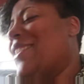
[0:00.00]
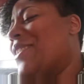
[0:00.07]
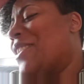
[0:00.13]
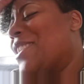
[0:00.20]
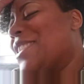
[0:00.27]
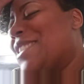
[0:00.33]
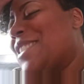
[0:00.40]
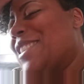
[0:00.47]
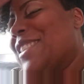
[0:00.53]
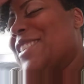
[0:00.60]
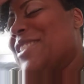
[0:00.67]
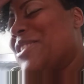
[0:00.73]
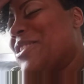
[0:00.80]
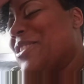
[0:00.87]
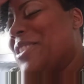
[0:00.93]
I'm gonna still
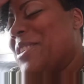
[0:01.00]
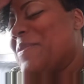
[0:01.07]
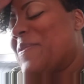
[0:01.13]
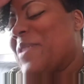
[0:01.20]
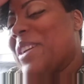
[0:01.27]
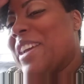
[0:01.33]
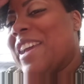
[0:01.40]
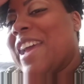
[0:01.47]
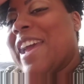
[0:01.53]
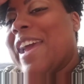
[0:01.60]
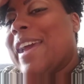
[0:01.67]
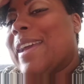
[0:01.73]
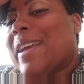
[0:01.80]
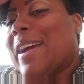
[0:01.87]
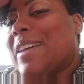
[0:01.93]
enjoy it. But
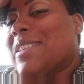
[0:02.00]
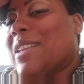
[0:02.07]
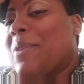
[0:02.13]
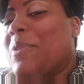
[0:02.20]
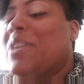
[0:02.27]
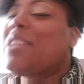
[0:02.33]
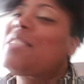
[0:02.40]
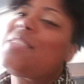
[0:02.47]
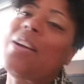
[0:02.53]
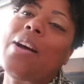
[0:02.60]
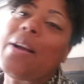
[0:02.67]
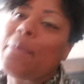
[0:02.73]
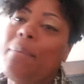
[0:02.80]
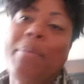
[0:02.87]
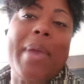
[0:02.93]
guys, I want to
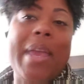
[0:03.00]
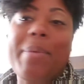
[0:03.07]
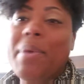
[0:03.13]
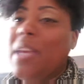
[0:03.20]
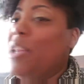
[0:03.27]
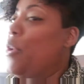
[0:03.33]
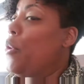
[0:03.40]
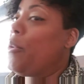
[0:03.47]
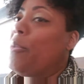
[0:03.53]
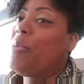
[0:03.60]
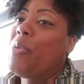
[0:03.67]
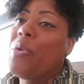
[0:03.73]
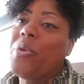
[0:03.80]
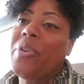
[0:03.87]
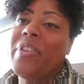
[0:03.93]
talk maybe no
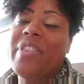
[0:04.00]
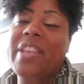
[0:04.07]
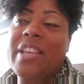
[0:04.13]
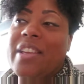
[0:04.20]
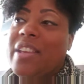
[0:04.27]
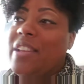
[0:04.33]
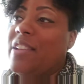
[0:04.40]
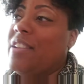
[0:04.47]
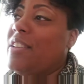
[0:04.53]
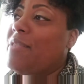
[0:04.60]
more than